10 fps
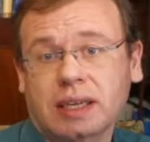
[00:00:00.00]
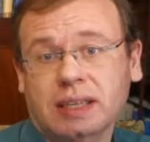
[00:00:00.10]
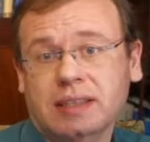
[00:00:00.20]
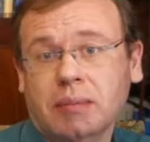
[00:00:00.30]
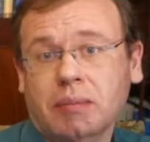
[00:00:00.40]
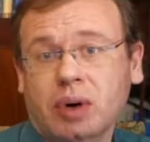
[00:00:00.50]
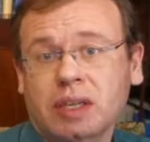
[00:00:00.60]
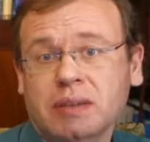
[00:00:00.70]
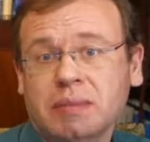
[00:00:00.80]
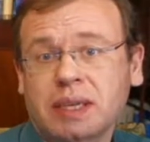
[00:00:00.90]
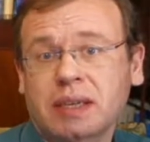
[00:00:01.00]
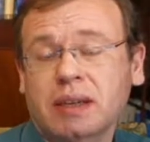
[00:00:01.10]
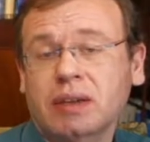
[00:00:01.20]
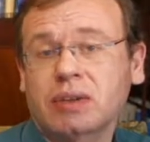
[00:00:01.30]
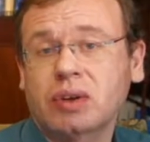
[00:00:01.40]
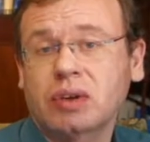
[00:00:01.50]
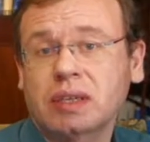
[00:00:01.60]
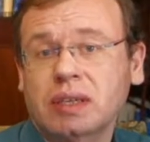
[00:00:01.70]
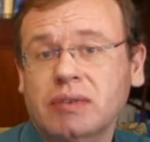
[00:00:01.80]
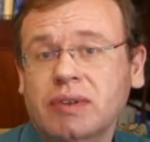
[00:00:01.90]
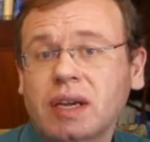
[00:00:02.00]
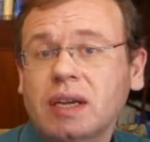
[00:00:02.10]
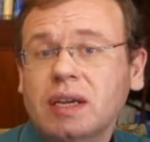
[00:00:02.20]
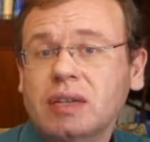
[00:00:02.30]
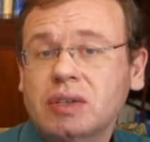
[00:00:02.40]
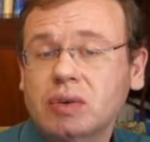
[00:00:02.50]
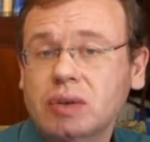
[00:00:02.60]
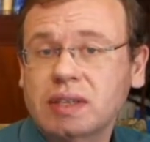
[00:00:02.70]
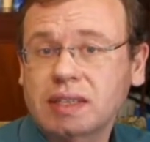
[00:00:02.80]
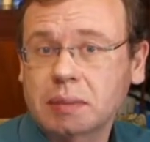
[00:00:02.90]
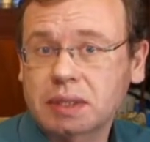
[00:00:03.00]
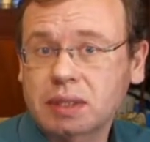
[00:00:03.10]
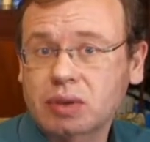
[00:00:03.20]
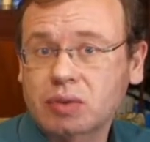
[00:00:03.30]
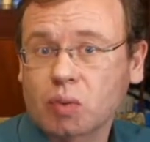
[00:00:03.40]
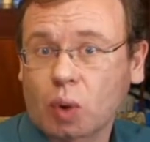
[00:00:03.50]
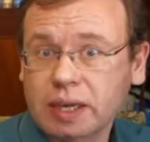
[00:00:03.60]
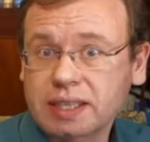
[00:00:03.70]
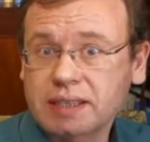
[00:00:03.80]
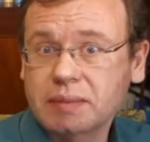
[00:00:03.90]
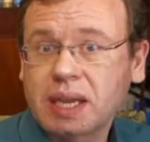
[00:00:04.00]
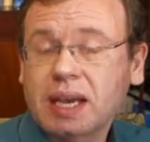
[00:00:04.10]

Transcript: at some point be an alternative to the substitute voice,